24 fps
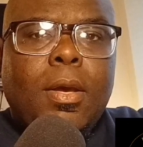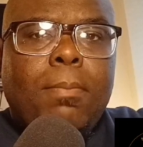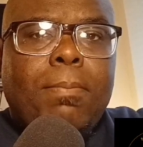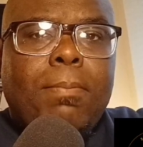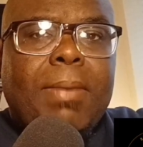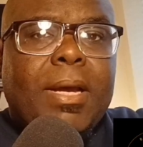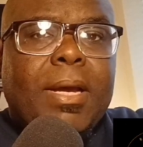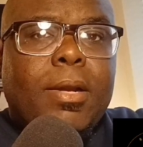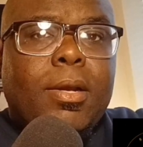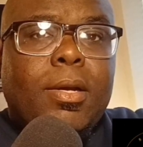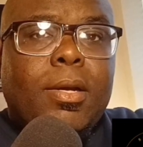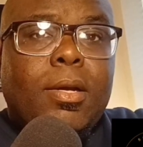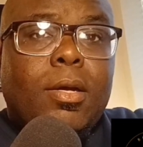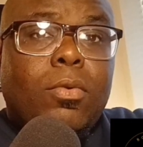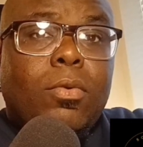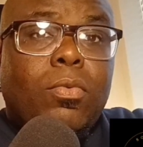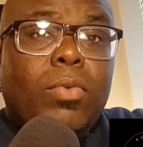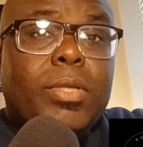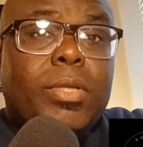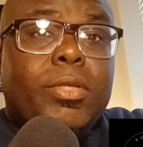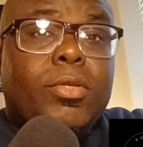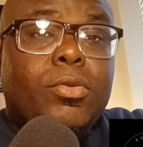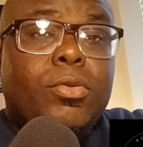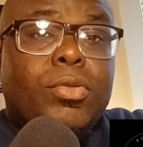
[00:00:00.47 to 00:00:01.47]
Pentagon
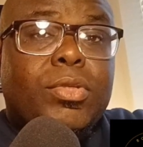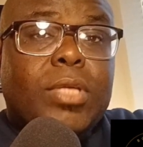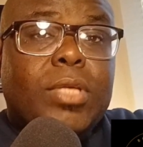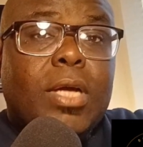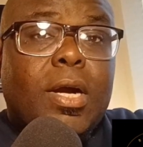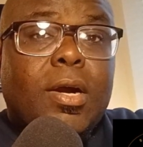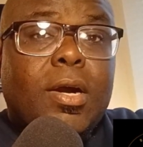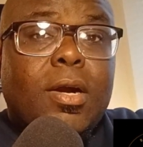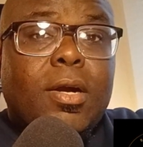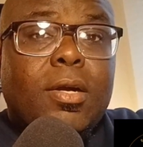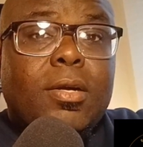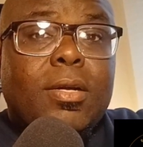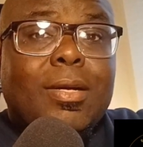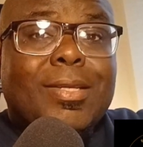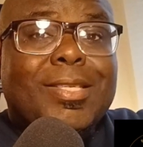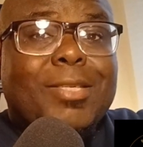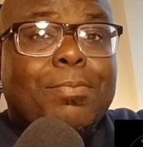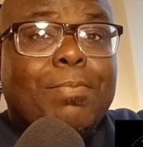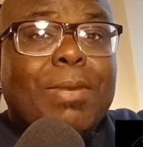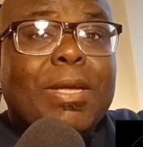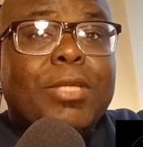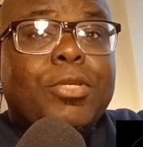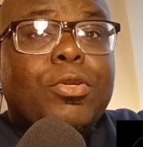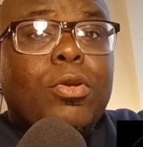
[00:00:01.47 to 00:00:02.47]
wants to start a
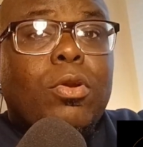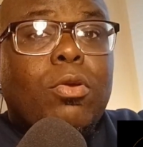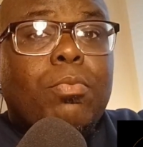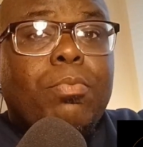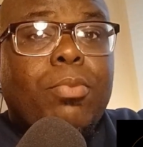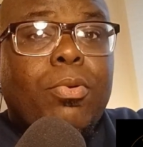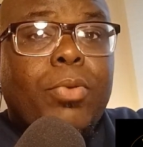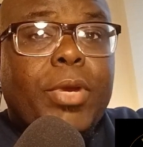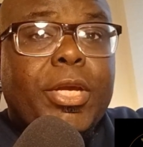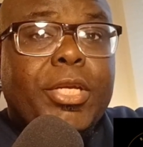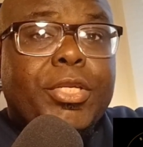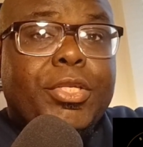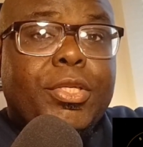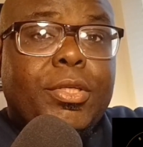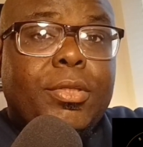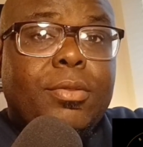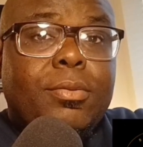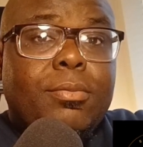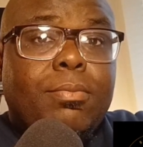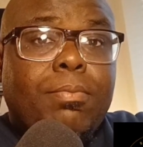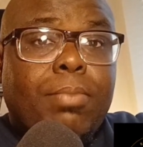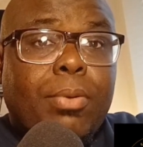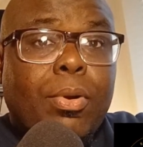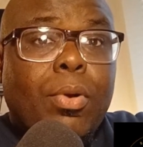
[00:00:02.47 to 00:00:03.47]
special
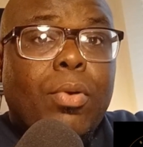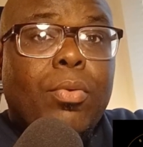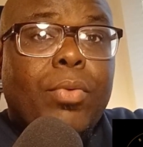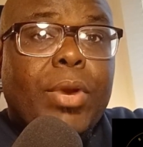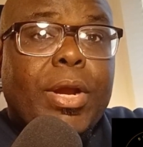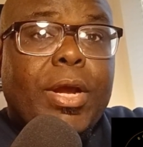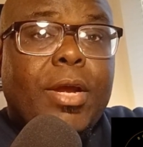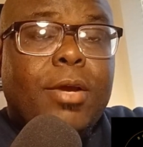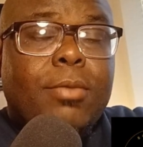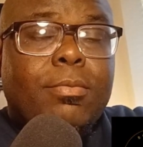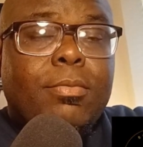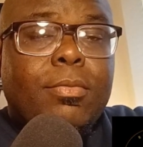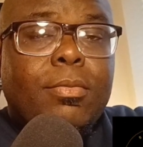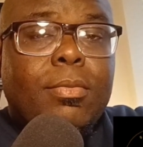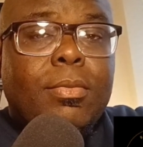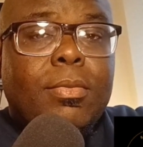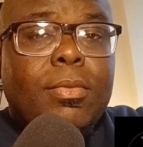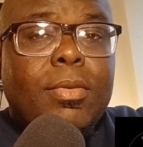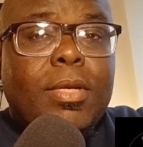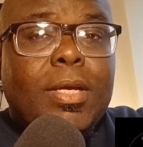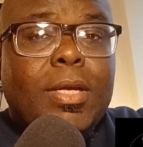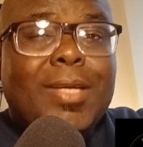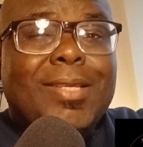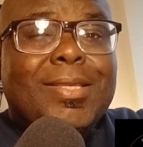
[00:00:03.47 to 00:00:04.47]
operation program
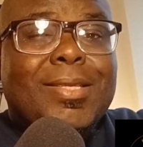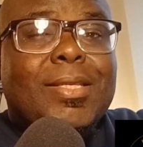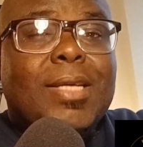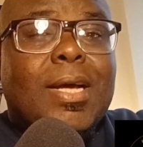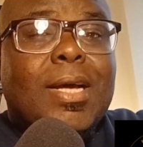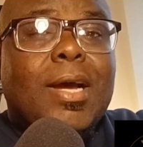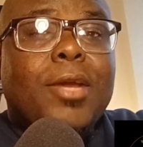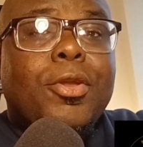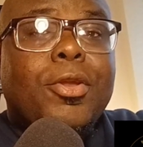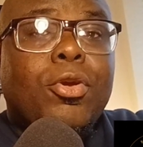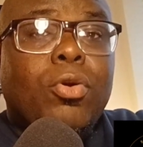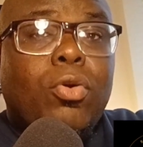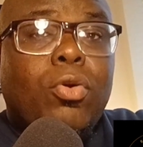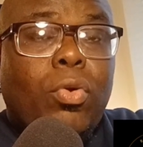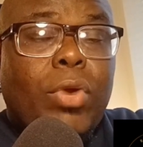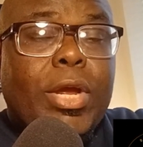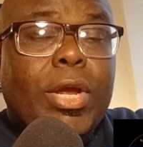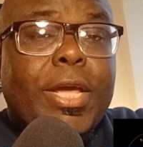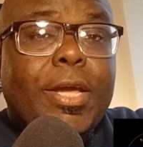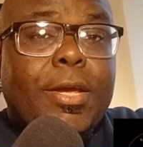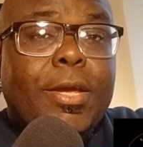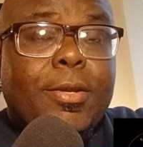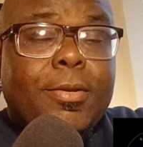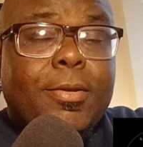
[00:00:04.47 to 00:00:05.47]
inside
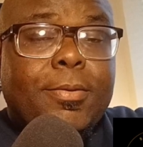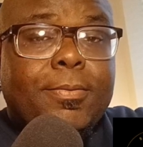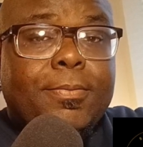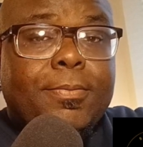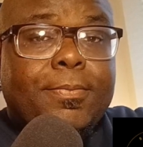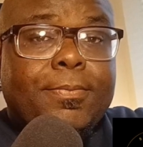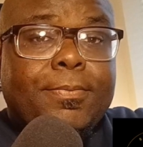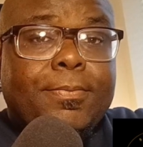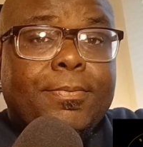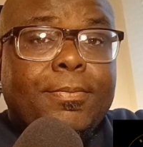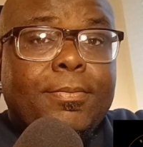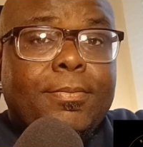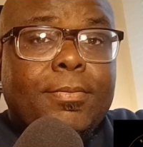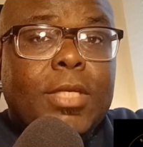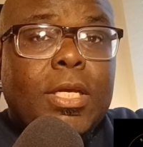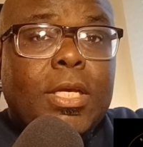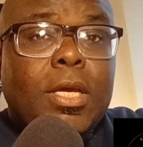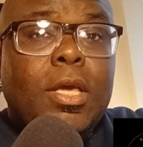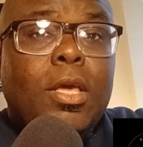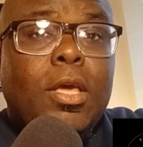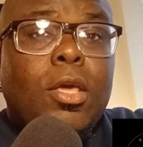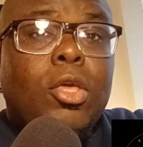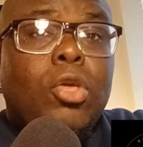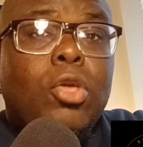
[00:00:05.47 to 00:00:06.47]
Ukraine.
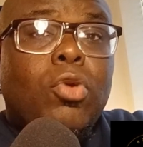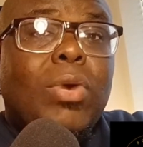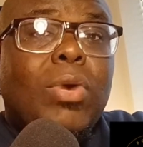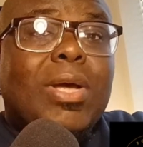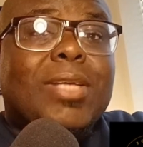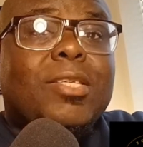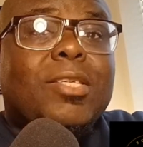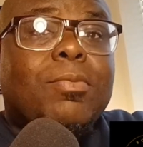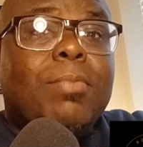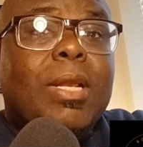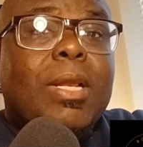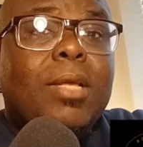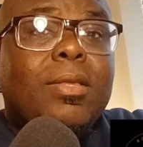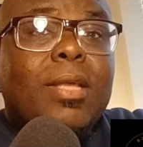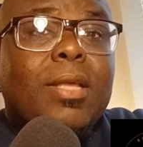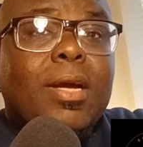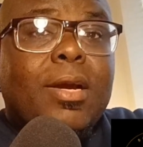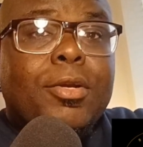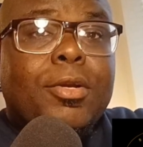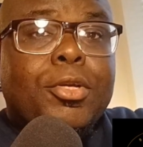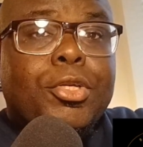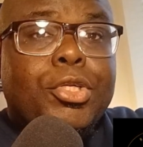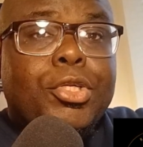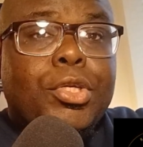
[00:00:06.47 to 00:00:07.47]
U.S.
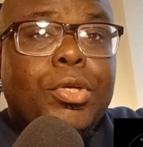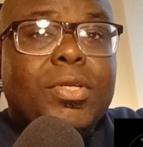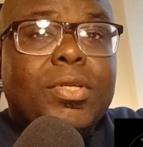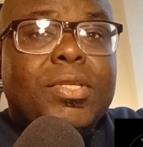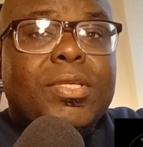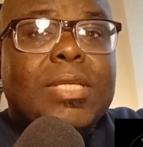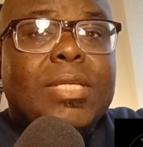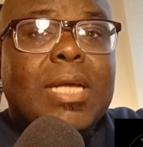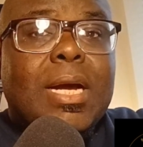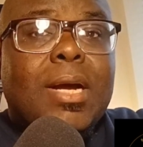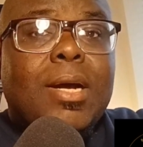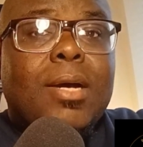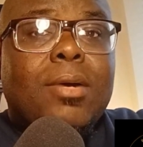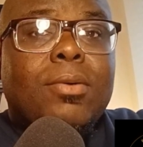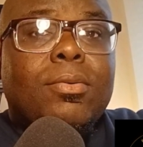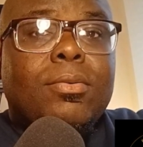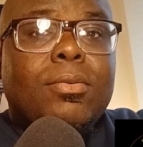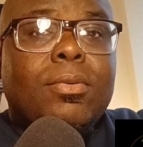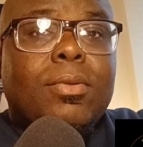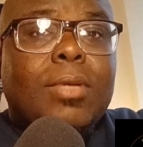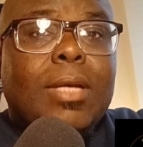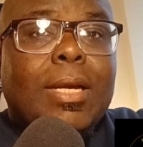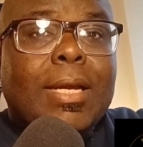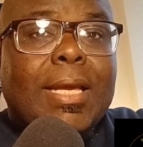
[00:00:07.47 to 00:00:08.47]
military shuts
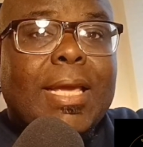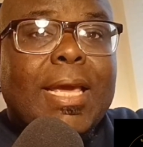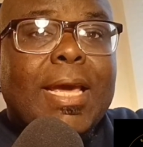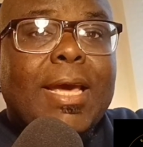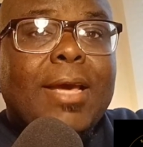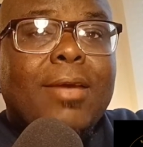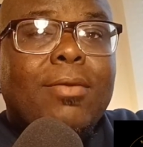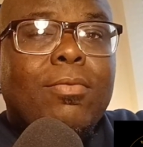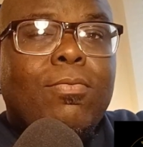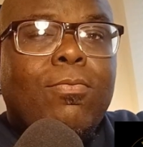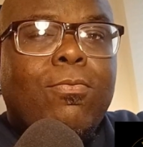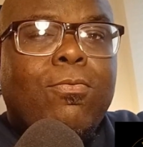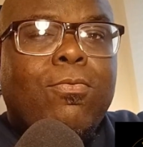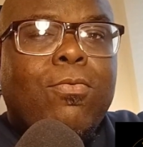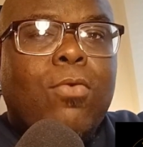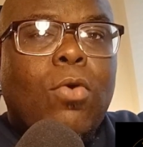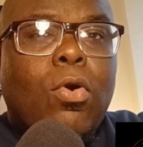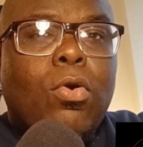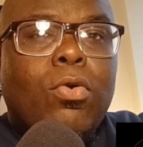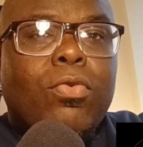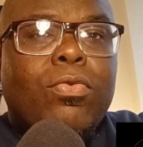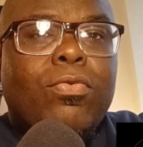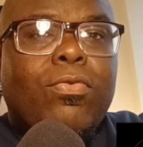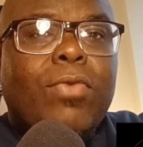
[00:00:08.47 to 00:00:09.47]
down again
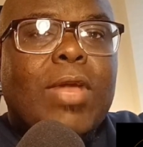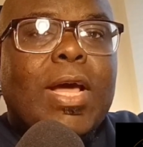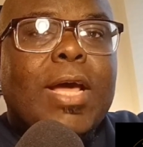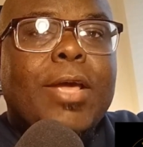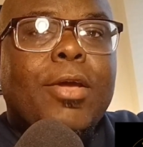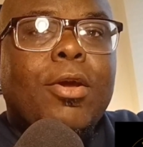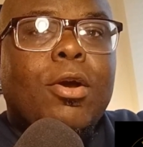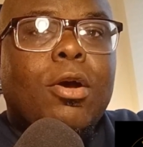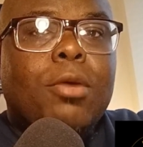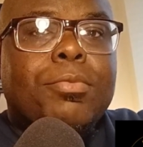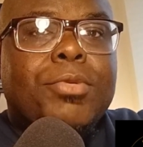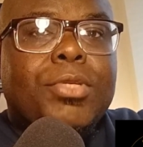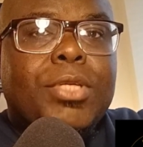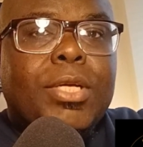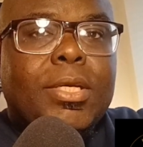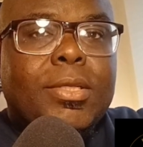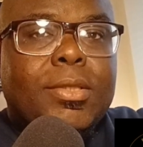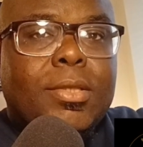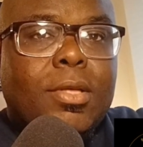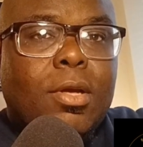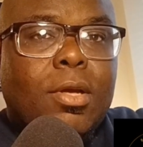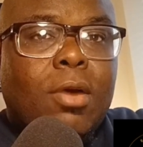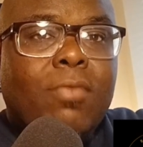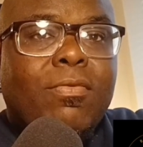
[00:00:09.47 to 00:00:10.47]
fourth flying
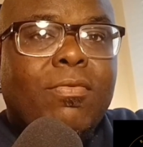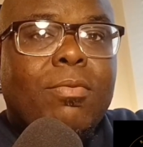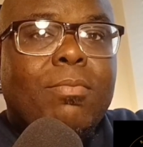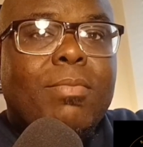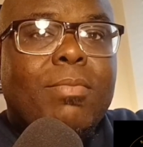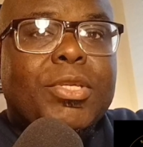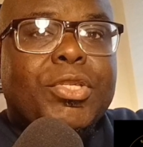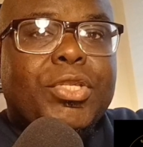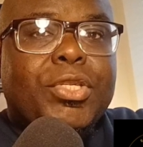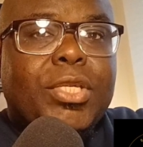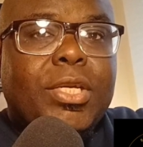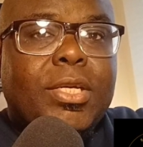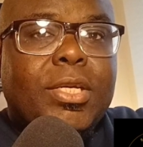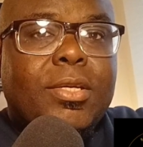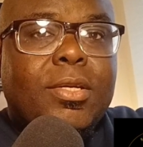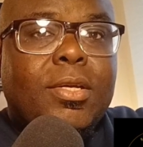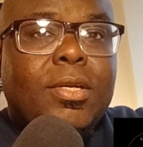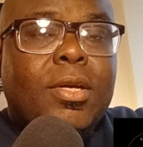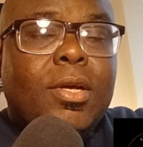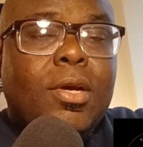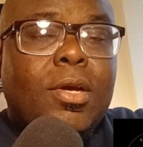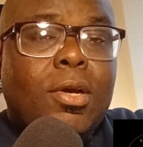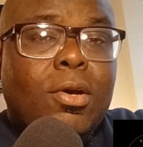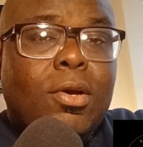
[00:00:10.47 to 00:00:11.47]
object over Michigan
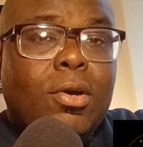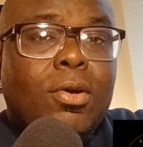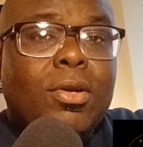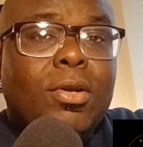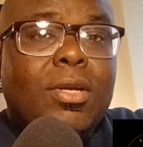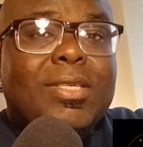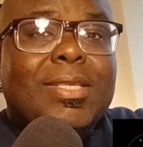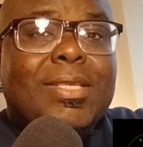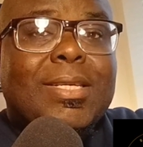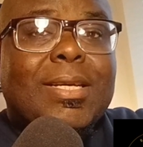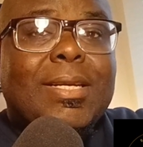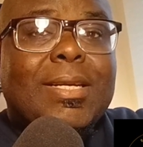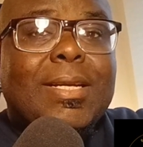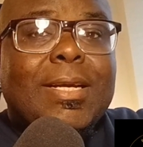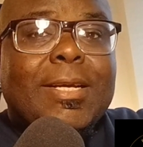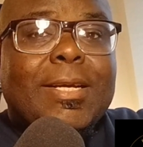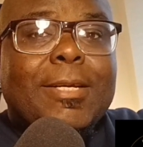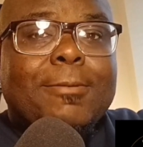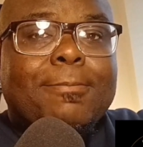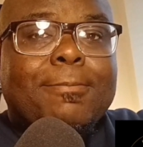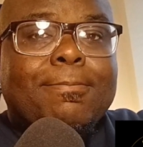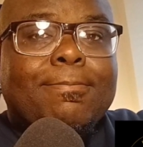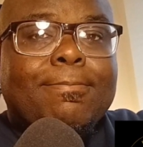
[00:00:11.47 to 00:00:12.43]
on Sunday.